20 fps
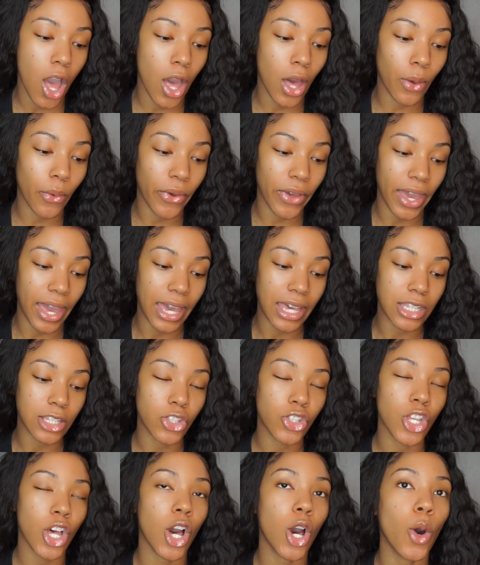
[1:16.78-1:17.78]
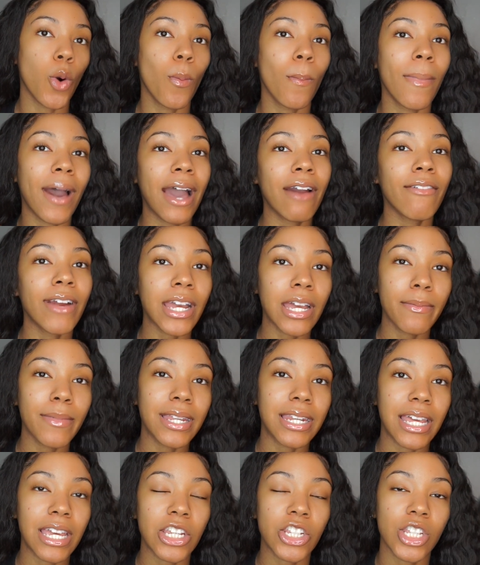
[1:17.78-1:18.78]
Okay, so my
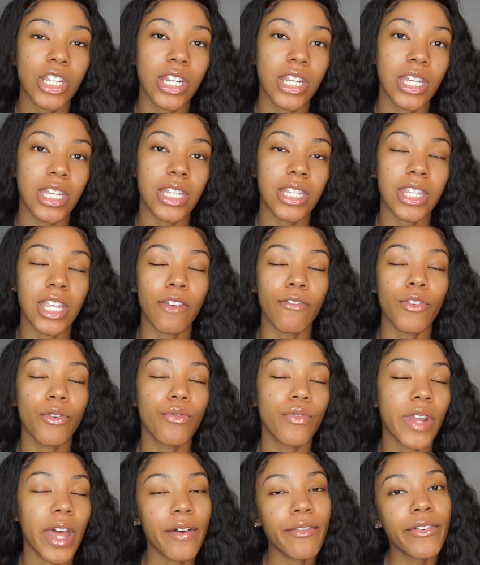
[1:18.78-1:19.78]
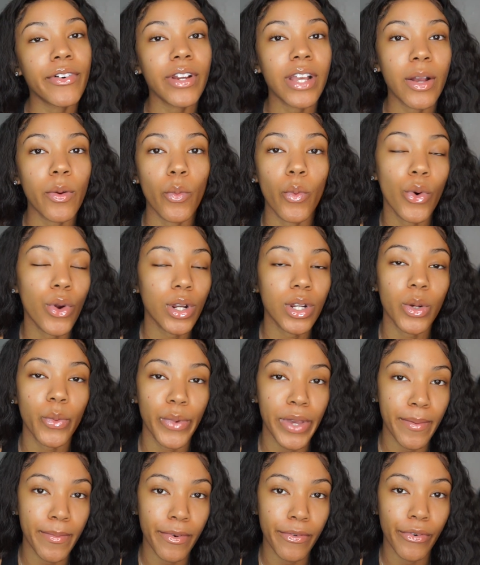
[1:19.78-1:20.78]
recommendation is, if you've never worn a
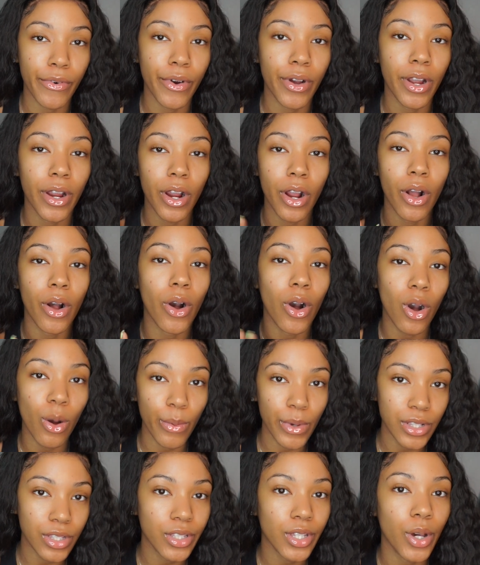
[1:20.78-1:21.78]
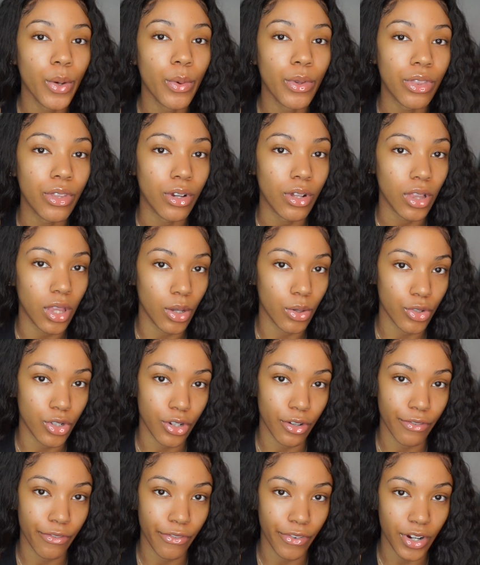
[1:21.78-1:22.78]
wig before, always go with the
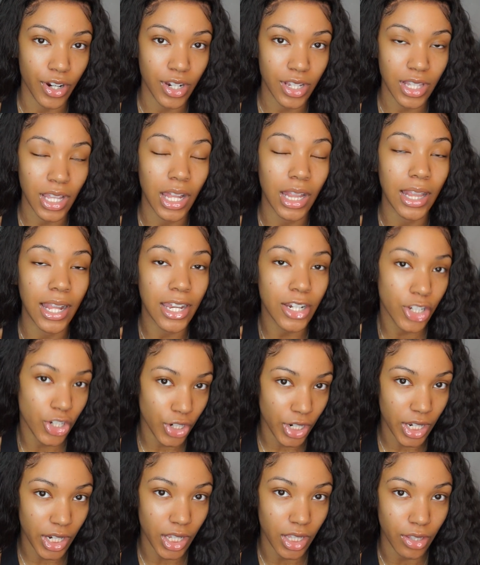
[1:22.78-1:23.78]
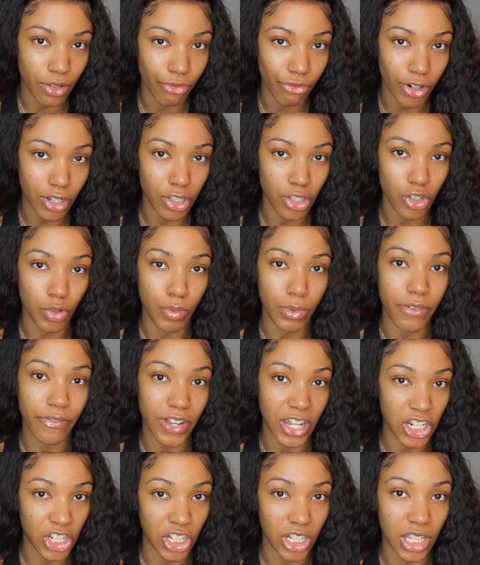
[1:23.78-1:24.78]
closure first, unless you're getting the frontal
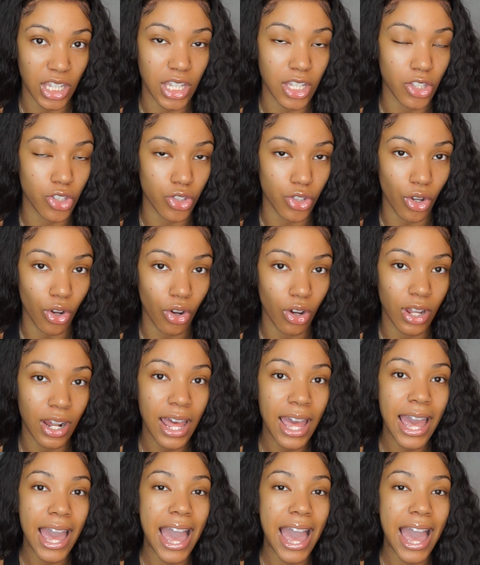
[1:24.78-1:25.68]
professionally installed.